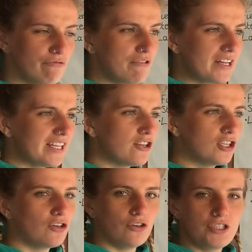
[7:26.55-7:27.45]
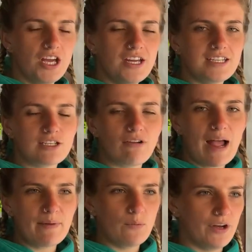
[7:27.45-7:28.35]
a really good
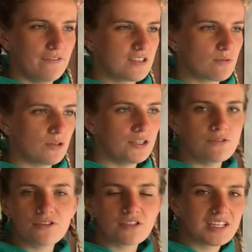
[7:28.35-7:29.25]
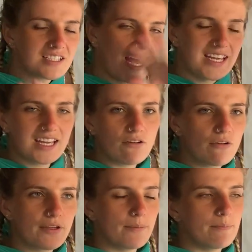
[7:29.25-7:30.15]
describing word for someone who doesn't take
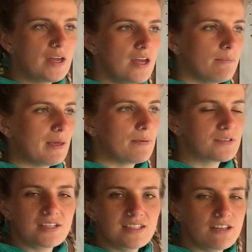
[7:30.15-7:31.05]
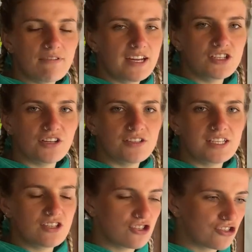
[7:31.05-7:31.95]
other people's considerations.
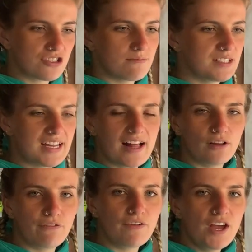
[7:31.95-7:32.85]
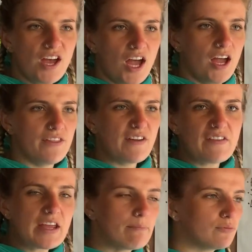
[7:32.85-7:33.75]
It's just themselves. They're
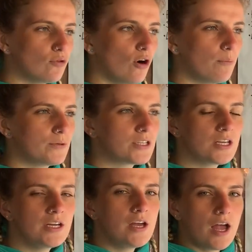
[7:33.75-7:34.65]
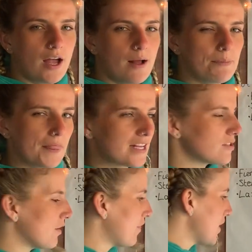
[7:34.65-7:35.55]
very abrupt, that
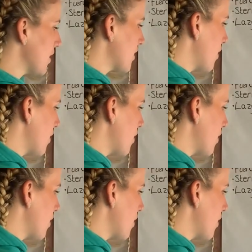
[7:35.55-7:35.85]
sort of thing,